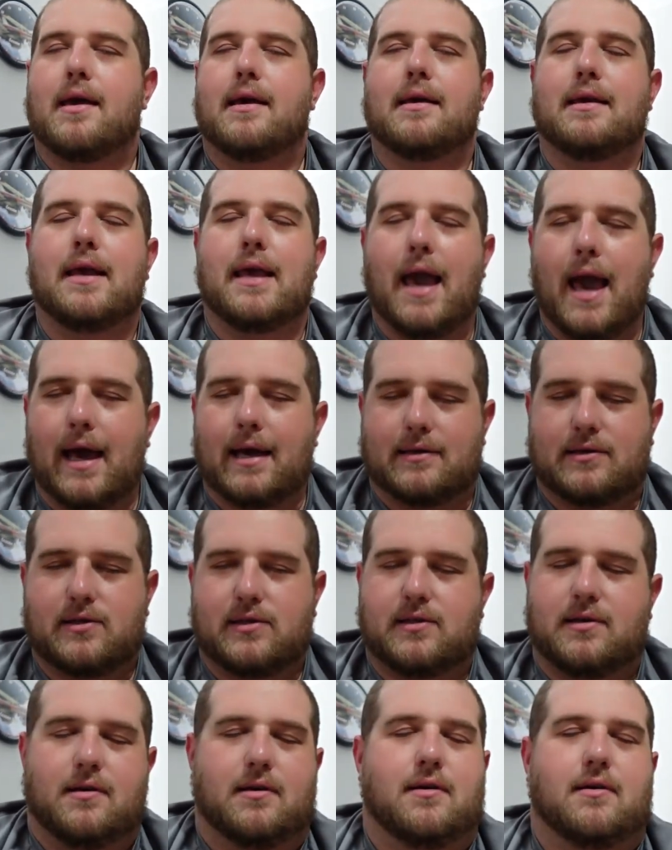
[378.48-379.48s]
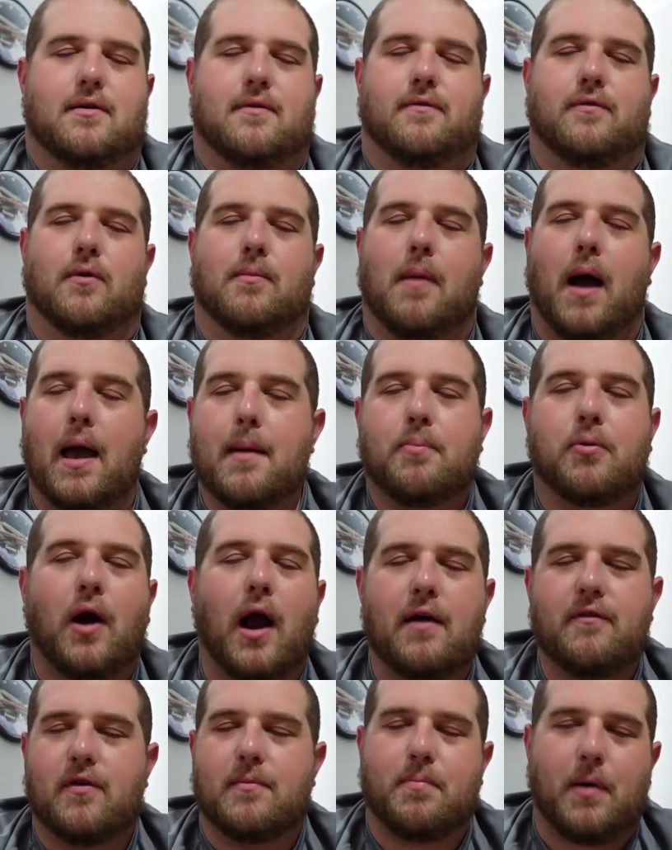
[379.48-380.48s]
Yes, for my
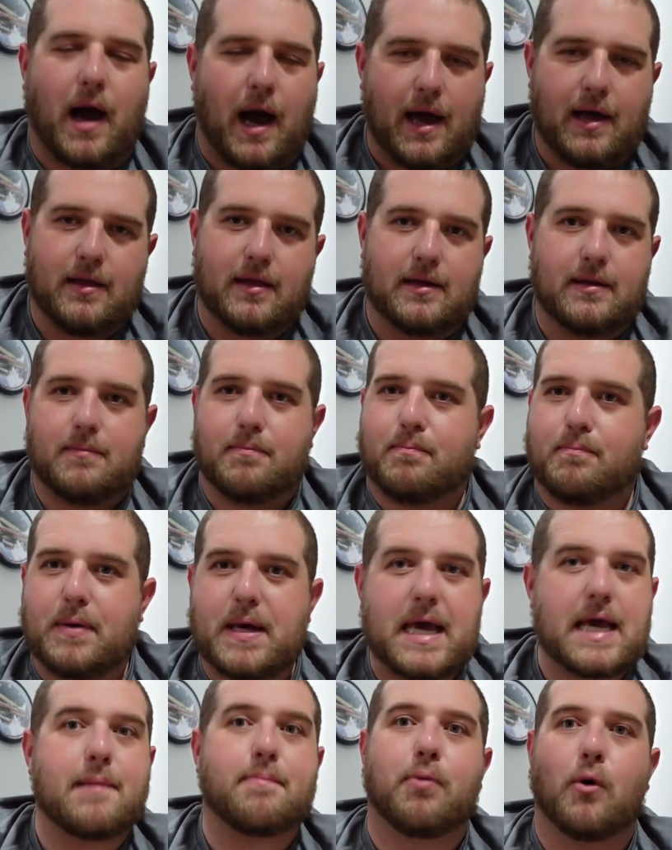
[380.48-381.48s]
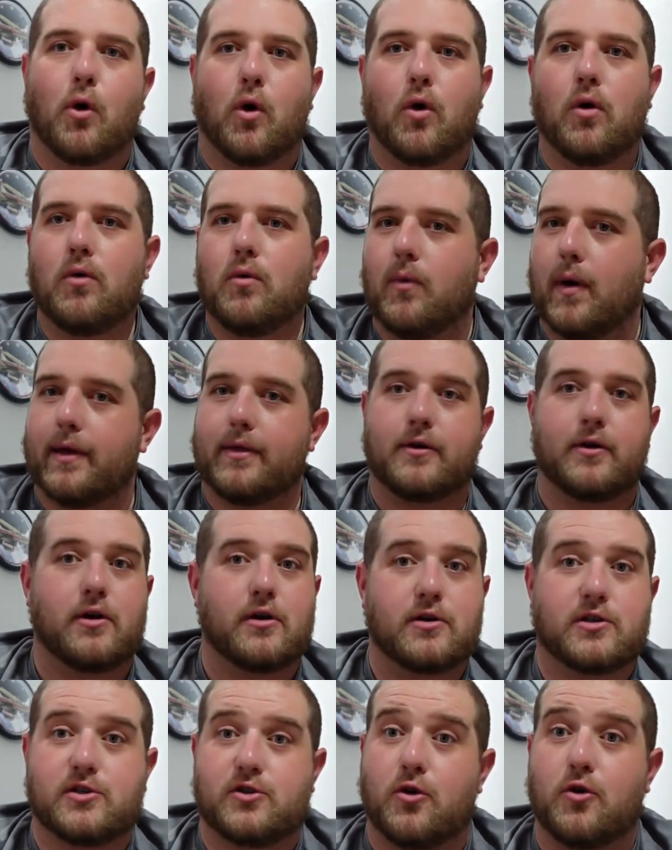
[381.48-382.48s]
private pilot people, whether
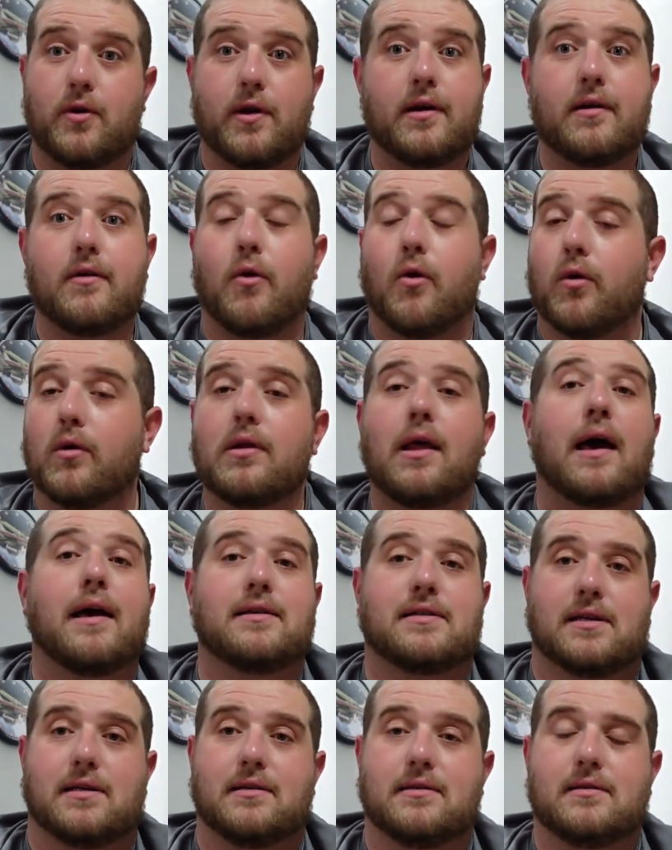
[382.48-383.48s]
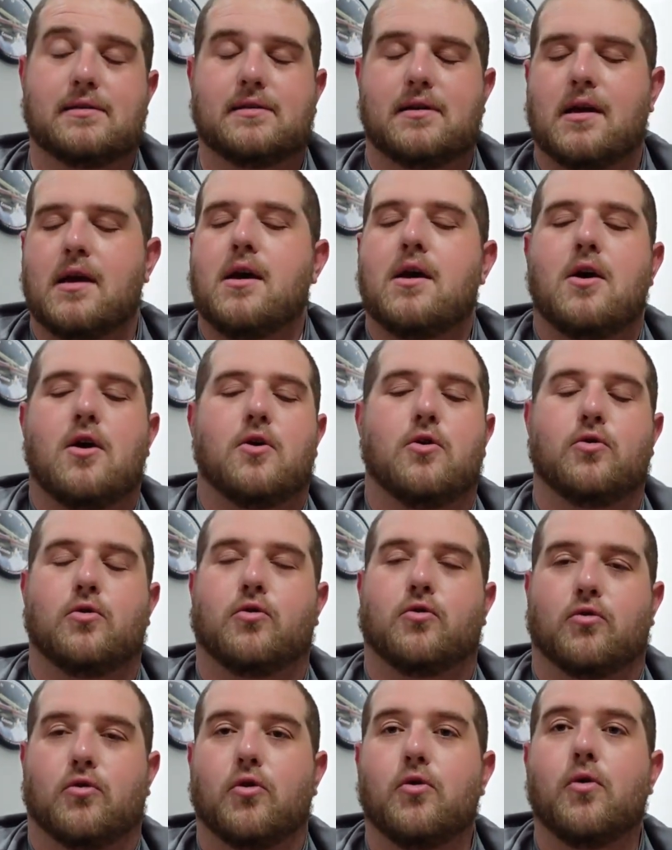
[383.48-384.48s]
you're a student or licensed, who
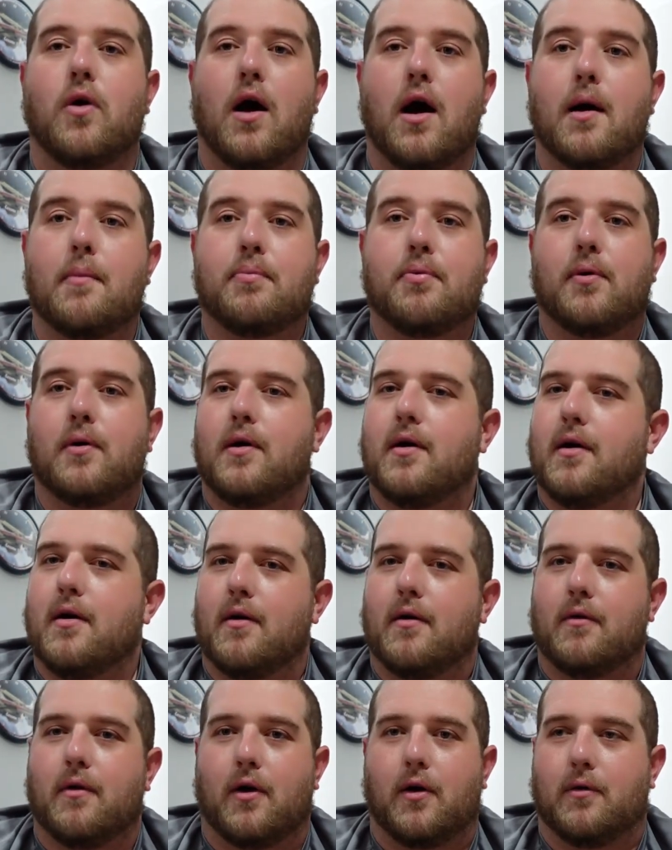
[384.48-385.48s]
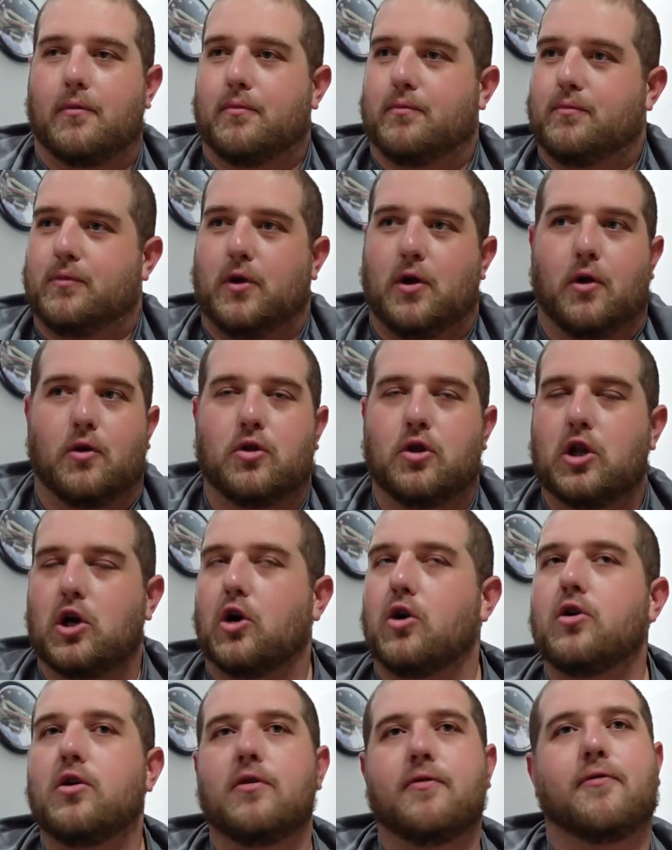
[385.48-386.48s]
grew up or
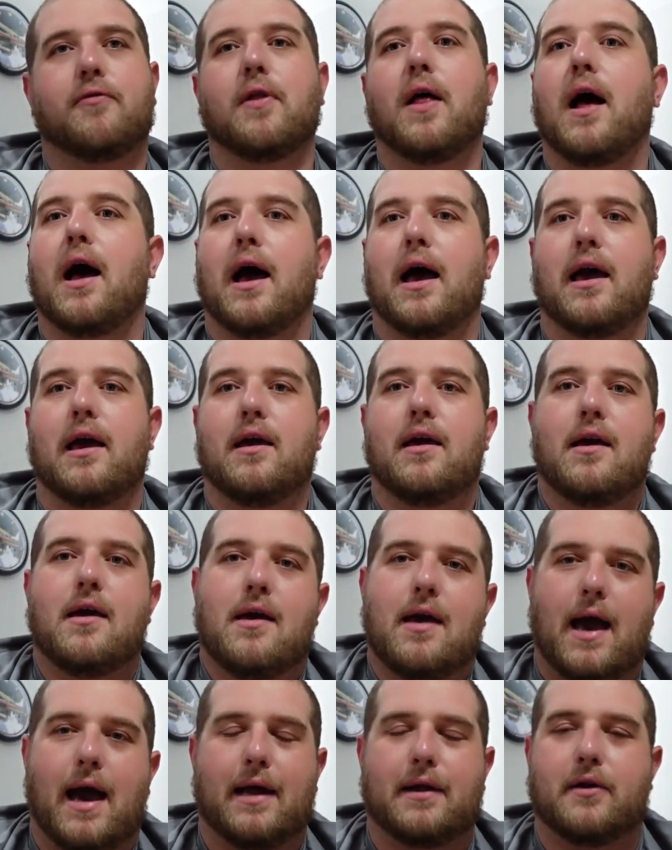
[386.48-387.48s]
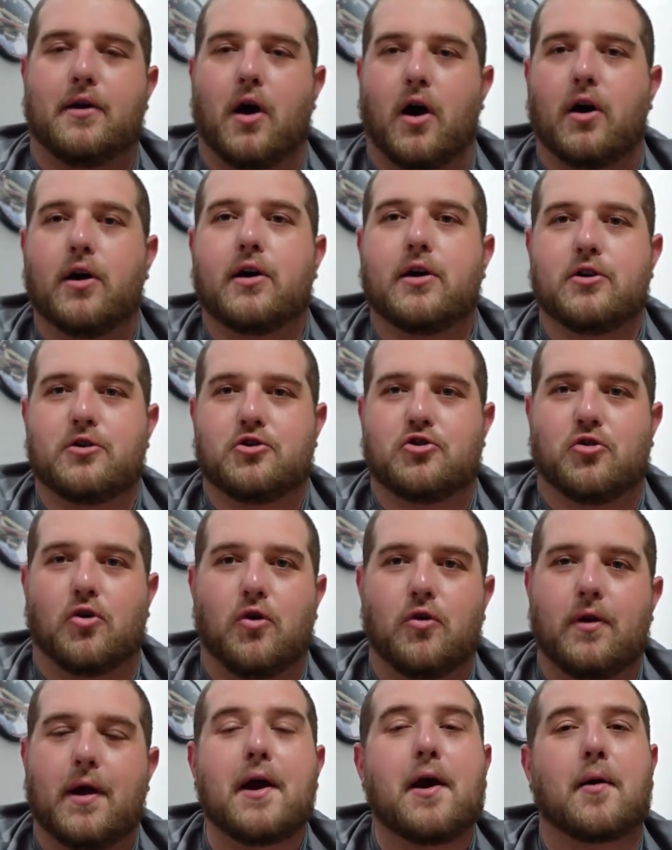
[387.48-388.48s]
learned to fly at an
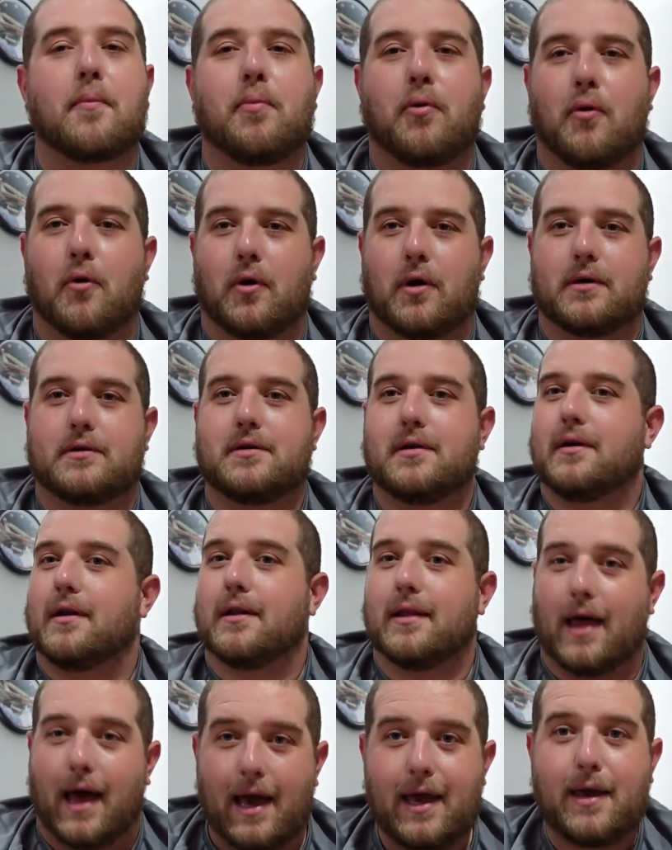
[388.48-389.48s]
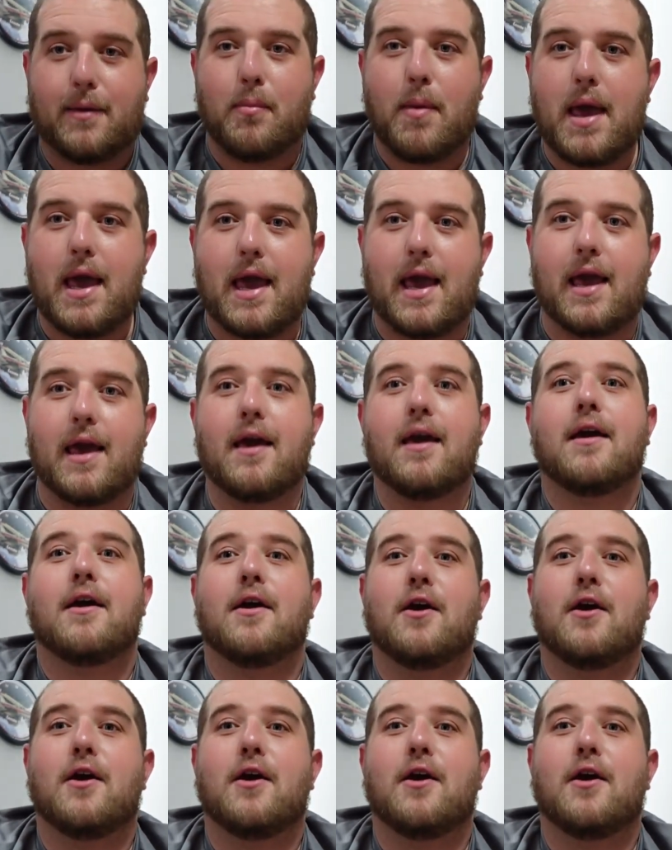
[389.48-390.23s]
uncontrolled airport like me,